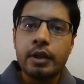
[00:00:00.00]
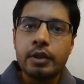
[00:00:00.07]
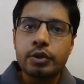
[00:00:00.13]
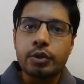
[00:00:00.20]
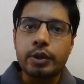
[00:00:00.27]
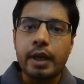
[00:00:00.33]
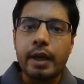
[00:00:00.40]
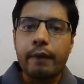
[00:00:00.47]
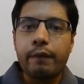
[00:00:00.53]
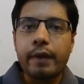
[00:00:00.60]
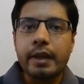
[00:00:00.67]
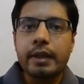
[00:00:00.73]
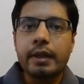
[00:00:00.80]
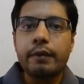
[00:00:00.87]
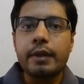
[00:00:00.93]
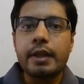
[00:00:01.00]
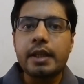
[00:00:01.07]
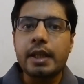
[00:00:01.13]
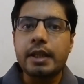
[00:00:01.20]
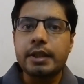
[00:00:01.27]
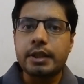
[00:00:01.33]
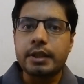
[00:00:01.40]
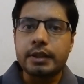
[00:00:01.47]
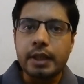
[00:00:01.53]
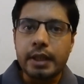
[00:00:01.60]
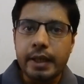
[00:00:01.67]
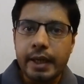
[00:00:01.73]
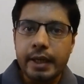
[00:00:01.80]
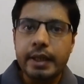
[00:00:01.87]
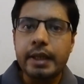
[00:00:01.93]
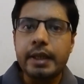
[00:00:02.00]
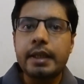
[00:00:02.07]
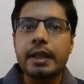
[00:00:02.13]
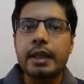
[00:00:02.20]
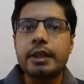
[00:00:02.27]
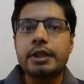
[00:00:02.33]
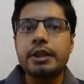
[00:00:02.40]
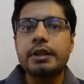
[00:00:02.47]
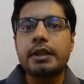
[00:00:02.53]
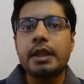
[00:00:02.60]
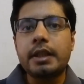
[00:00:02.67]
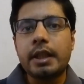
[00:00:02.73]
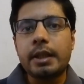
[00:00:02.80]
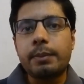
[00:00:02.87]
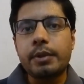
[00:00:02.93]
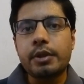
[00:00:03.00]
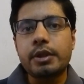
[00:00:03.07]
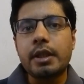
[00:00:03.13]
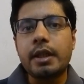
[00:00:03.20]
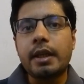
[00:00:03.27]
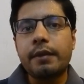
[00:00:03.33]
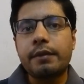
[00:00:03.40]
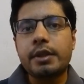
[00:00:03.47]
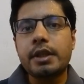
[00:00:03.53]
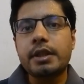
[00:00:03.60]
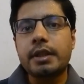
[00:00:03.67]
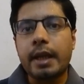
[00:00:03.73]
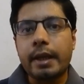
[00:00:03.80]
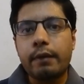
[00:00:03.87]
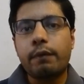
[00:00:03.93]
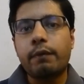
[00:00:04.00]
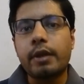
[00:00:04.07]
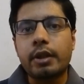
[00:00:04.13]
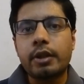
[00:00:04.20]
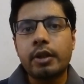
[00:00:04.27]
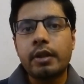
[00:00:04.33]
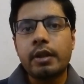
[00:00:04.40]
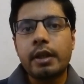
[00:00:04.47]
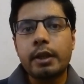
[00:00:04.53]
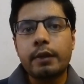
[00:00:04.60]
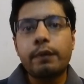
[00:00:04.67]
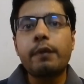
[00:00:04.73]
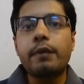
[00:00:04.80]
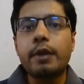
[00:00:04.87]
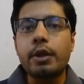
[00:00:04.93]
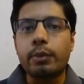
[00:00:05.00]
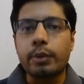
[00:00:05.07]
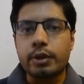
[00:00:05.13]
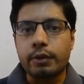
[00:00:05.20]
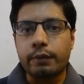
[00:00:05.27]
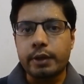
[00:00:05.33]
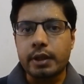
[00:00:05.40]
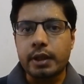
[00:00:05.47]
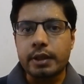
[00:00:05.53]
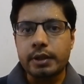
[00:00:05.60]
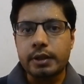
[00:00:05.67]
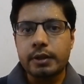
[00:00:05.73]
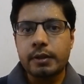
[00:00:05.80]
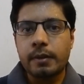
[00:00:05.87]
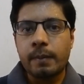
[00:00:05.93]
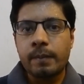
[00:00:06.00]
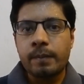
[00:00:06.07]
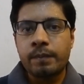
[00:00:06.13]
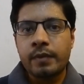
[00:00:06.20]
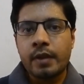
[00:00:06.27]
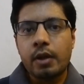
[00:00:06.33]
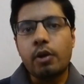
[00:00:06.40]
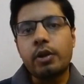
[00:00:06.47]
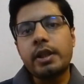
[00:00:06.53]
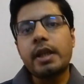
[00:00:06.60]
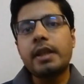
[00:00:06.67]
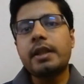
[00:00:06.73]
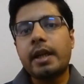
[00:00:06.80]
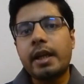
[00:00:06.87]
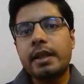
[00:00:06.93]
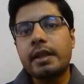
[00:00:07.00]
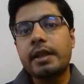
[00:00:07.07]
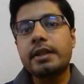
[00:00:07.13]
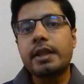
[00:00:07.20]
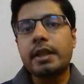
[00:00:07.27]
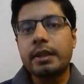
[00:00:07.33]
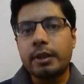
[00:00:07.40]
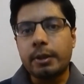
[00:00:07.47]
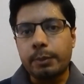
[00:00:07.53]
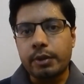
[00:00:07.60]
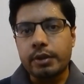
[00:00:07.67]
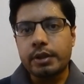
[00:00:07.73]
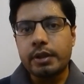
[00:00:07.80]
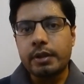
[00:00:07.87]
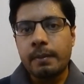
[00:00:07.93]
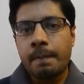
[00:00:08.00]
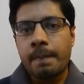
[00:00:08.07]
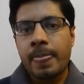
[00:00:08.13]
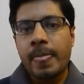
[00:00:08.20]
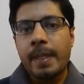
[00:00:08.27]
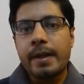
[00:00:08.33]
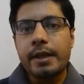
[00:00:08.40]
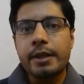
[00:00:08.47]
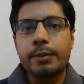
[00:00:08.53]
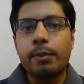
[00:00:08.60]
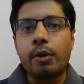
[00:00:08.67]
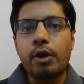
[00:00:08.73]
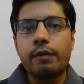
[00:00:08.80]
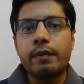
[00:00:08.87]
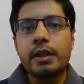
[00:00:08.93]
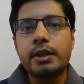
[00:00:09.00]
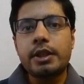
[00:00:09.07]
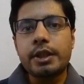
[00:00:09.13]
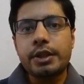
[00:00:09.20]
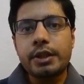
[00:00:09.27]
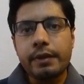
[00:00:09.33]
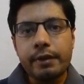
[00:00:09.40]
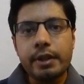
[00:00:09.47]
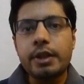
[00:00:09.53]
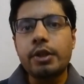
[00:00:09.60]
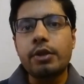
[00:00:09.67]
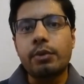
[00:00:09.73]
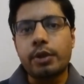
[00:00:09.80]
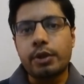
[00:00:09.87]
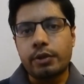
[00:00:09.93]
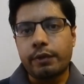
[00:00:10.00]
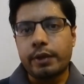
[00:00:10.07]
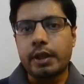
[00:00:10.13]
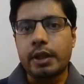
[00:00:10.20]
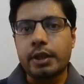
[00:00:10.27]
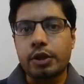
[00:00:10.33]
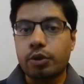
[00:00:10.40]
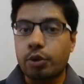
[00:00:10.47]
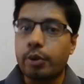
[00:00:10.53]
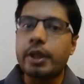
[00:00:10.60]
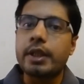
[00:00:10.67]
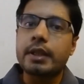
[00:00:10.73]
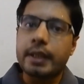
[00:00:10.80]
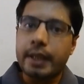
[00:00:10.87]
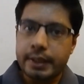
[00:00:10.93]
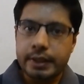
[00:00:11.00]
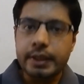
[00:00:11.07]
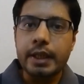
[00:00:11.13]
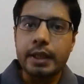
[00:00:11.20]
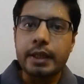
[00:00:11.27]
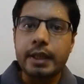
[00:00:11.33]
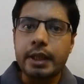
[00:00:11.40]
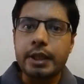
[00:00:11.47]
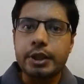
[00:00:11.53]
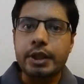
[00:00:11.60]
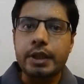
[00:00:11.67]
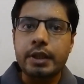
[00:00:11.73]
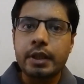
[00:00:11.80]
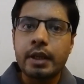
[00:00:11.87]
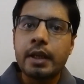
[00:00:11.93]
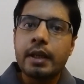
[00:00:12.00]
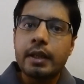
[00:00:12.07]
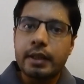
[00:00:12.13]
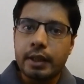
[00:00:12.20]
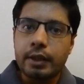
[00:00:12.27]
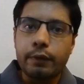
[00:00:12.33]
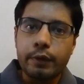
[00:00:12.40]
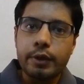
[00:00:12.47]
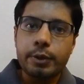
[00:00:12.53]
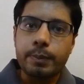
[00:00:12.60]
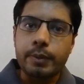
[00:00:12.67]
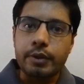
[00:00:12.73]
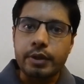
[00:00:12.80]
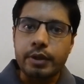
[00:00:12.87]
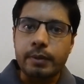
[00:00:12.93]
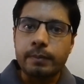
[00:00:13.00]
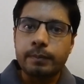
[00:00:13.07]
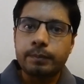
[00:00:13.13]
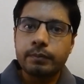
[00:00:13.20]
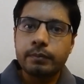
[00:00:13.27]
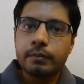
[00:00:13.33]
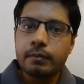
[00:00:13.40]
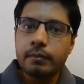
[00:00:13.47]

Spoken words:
So the effective intelligence, the net intelligence that that person lives his life with, is 50 units of intelligence. On the other hand, there is another person, he's born with just 70 units of intelligence. So he's less intelligent than the first person,